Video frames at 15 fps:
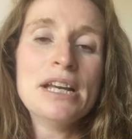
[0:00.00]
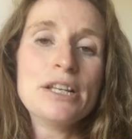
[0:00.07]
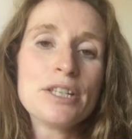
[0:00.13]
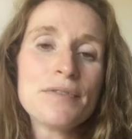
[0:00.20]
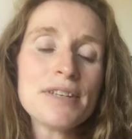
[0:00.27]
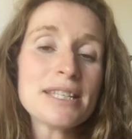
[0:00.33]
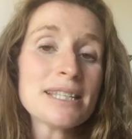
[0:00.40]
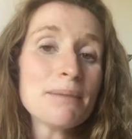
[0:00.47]
So
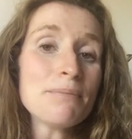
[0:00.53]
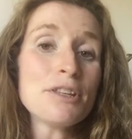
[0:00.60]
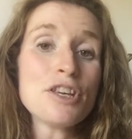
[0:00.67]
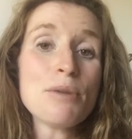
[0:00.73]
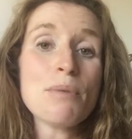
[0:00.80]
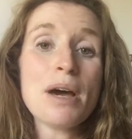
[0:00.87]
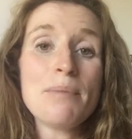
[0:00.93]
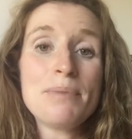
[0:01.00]
if it's something
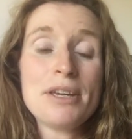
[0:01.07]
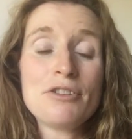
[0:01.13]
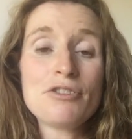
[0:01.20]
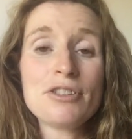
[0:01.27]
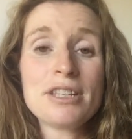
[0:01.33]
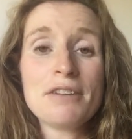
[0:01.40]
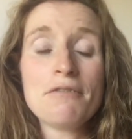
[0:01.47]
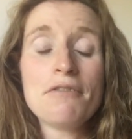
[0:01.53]
you might be
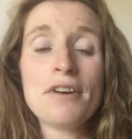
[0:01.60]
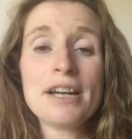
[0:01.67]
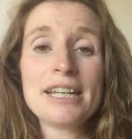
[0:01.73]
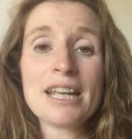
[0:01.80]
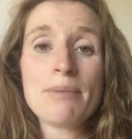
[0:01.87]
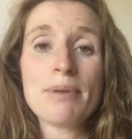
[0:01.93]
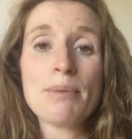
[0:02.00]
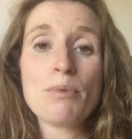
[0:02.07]
interested in
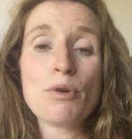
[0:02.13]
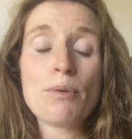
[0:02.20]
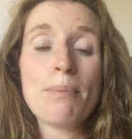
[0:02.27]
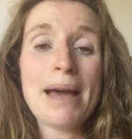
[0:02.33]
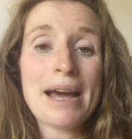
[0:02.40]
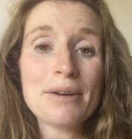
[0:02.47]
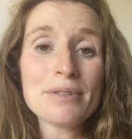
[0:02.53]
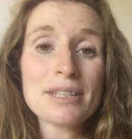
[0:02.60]
finding a bit more
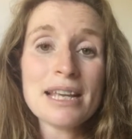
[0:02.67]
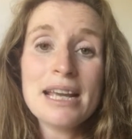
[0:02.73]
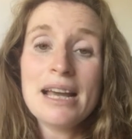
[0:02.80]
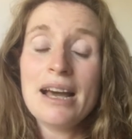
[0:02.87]
about,